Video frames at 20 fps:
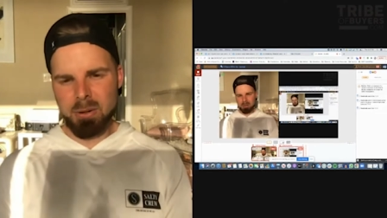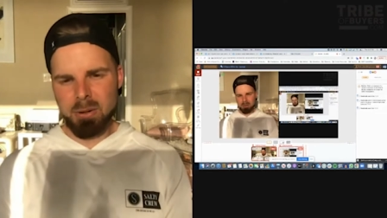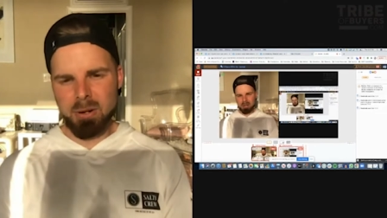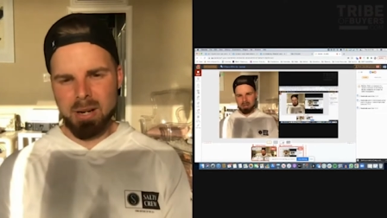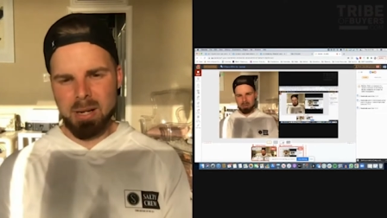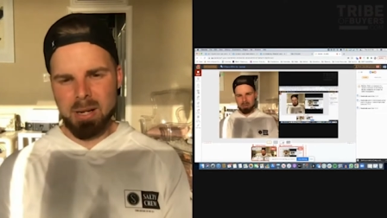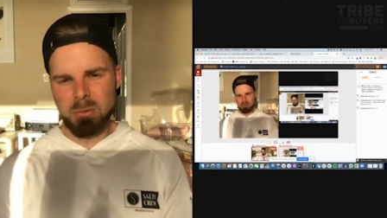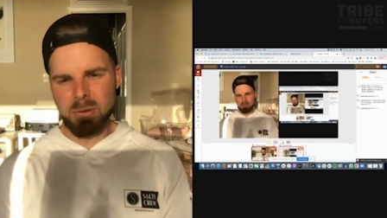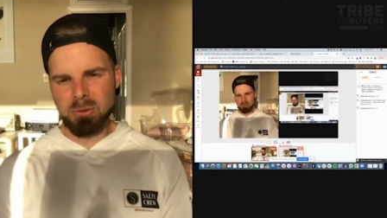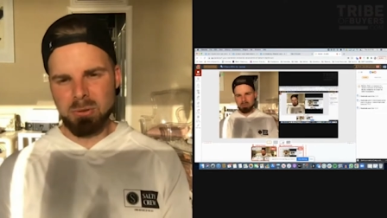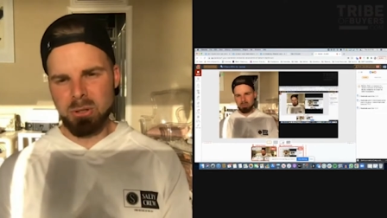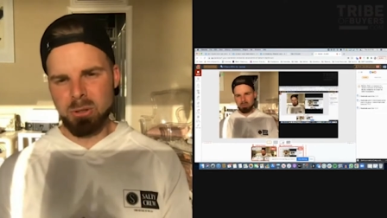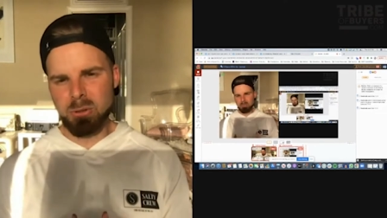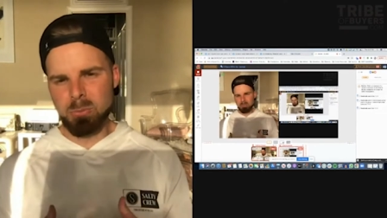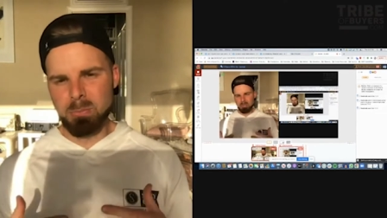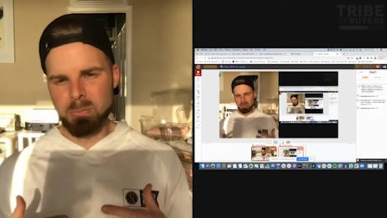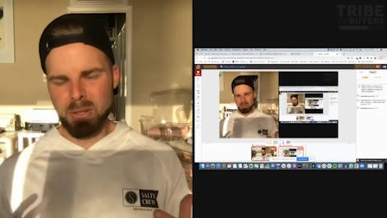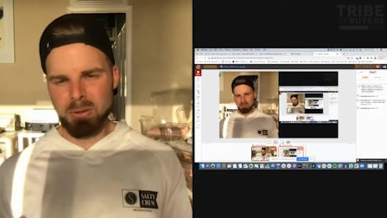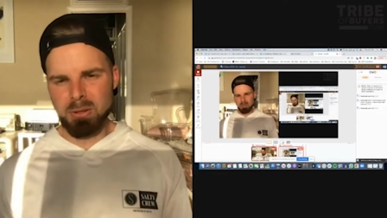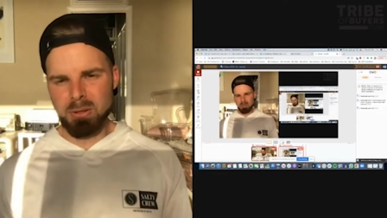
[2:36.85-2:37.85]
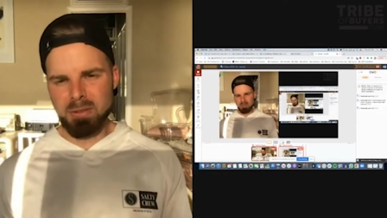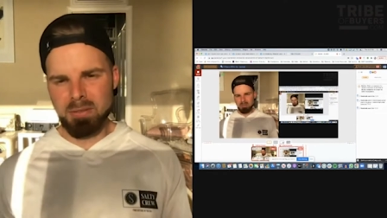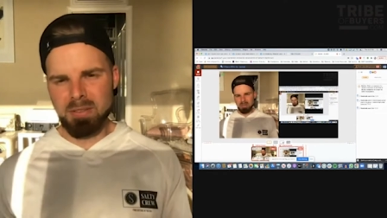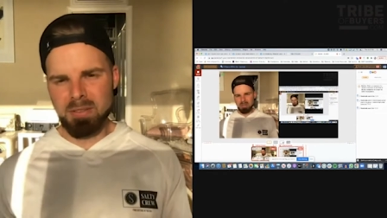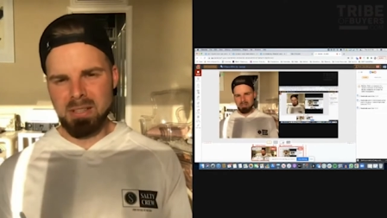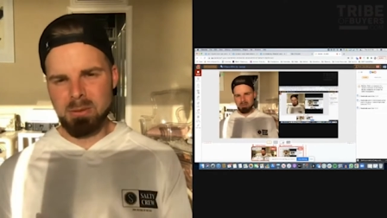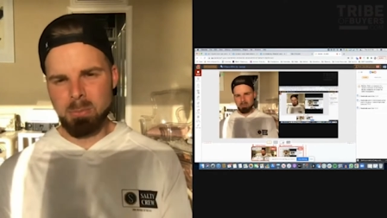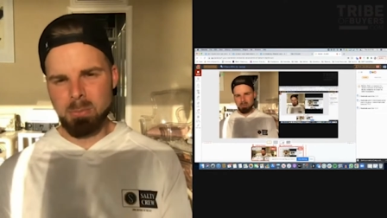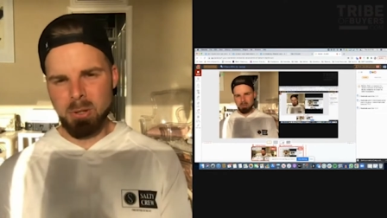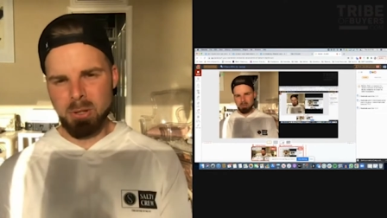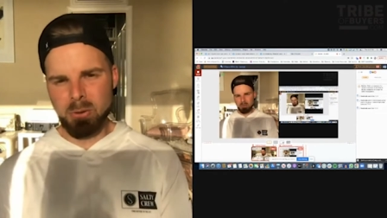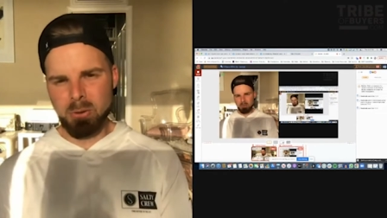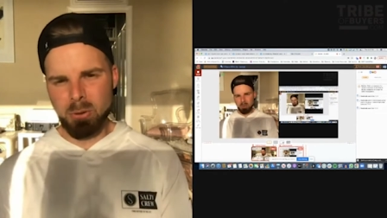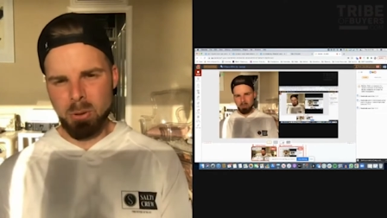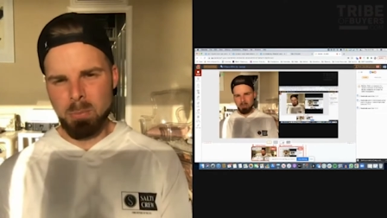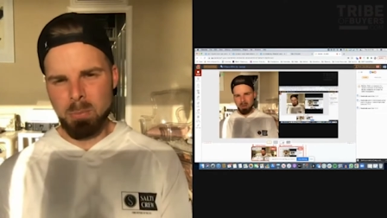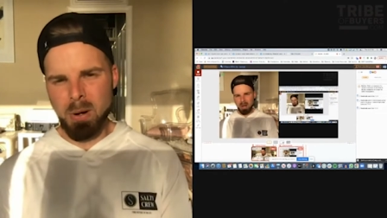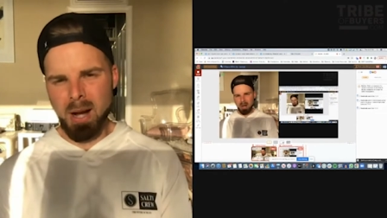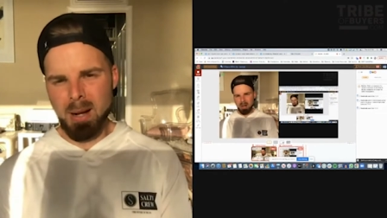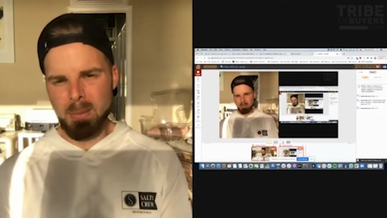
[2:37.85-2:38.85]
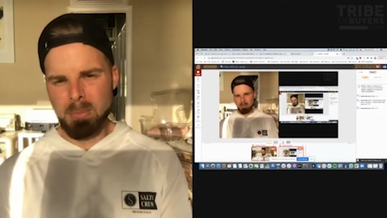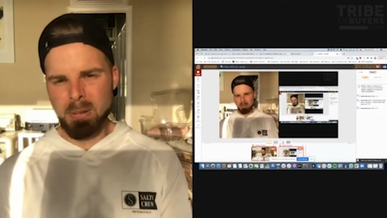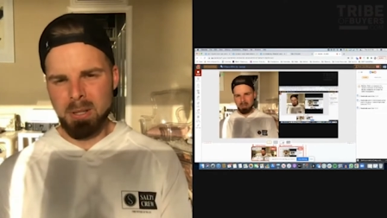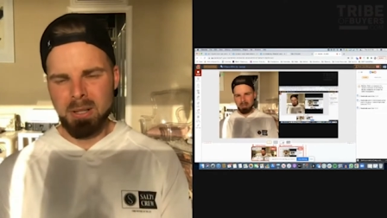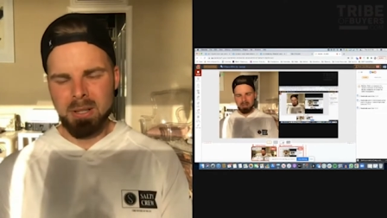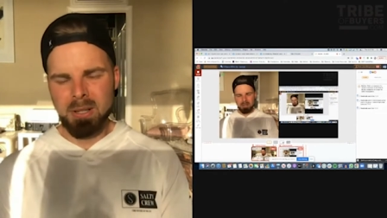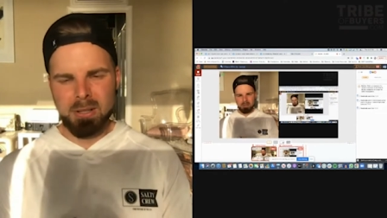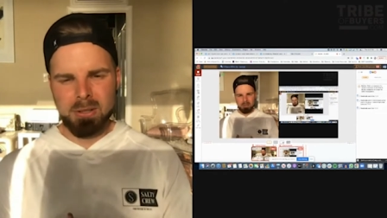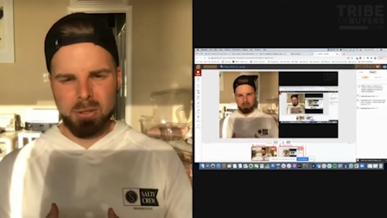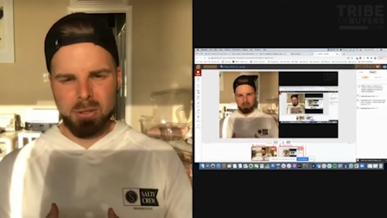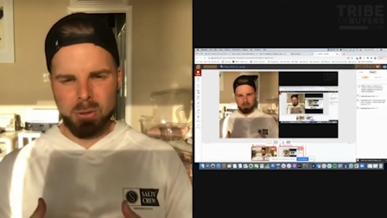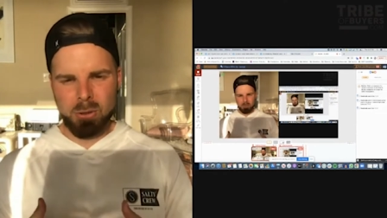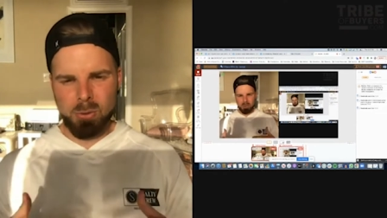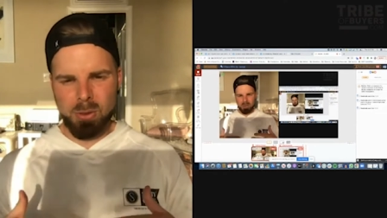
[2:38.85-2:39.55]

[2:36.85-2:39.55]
they were able to build their Facebook group up to